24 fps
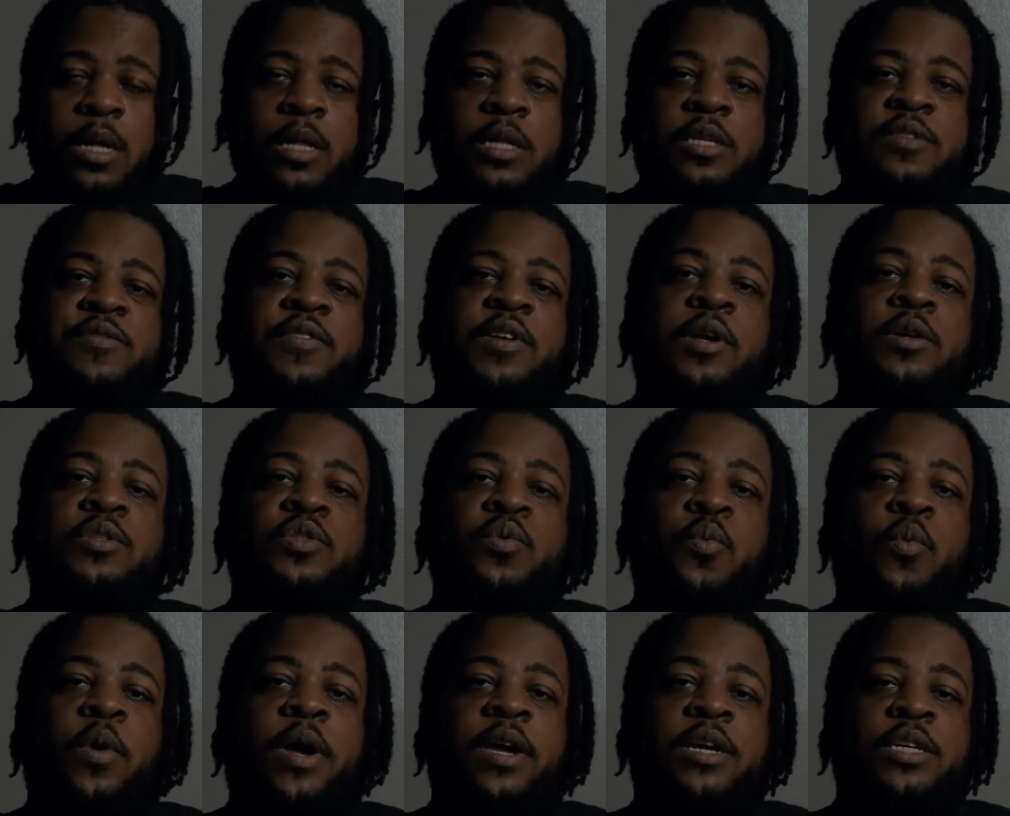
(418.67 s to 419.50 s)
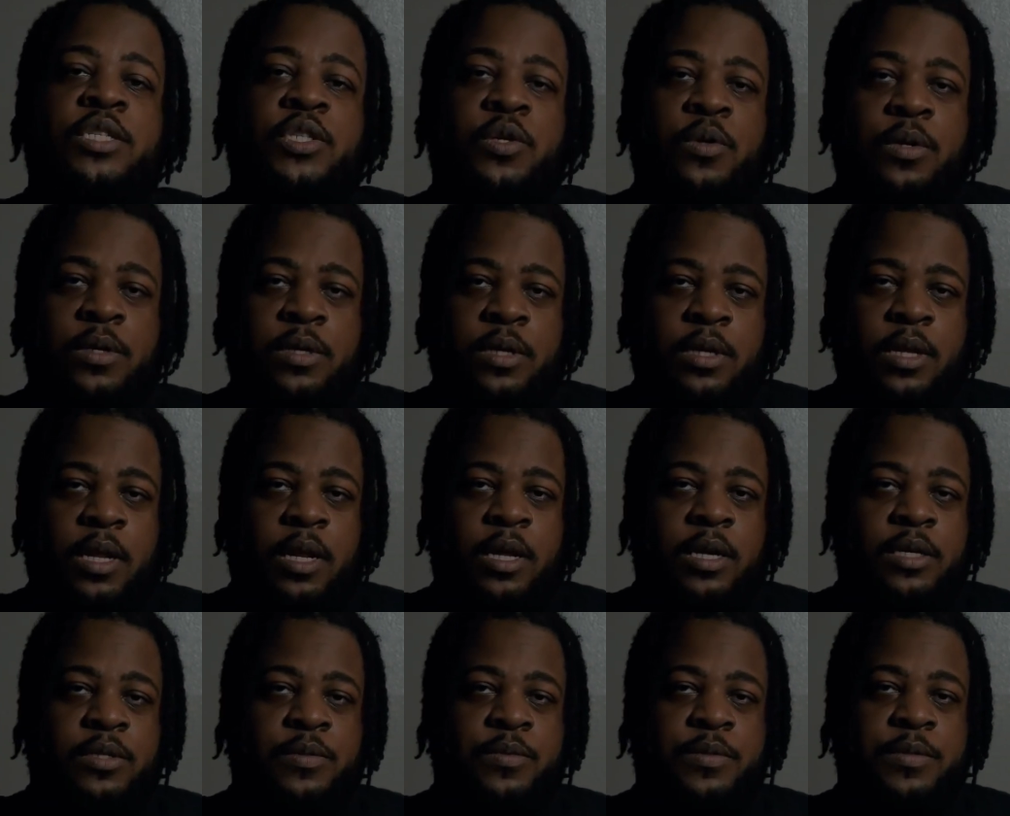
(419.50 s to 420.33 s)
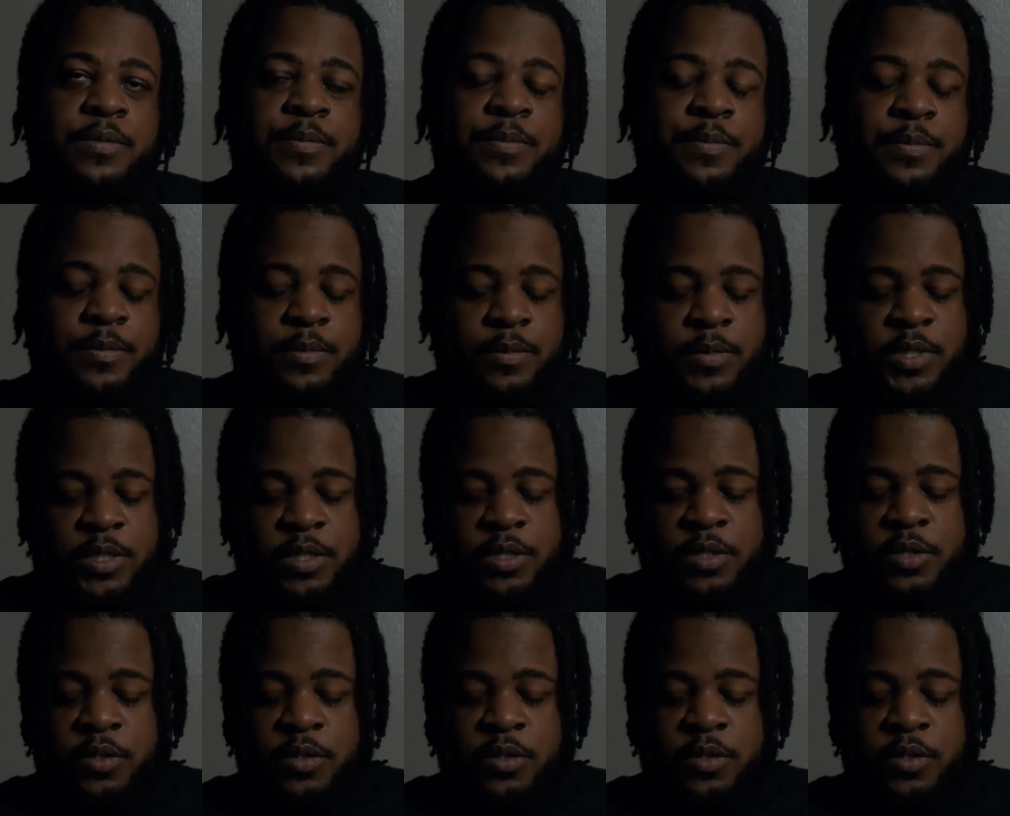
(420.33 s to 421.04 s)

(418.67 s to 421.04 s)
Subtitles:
This video is way shorter than the last one. This is